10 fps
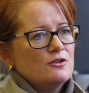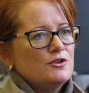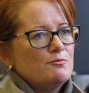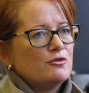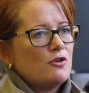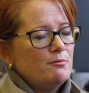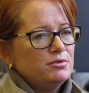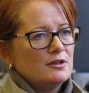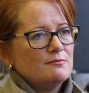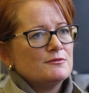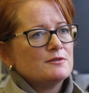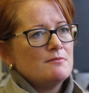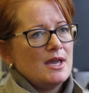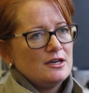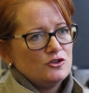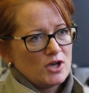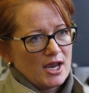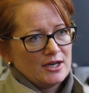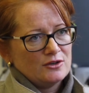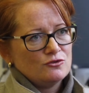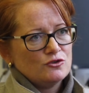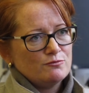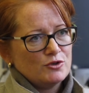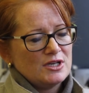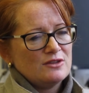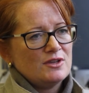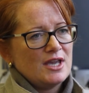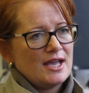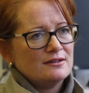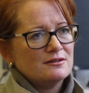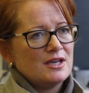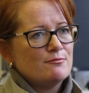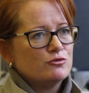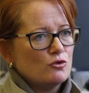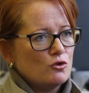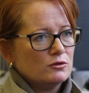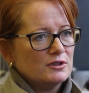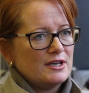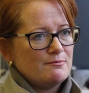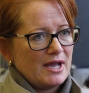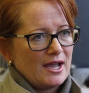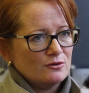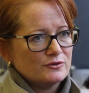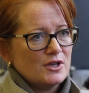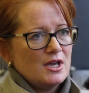The problems may change, but in the end, they're broadly about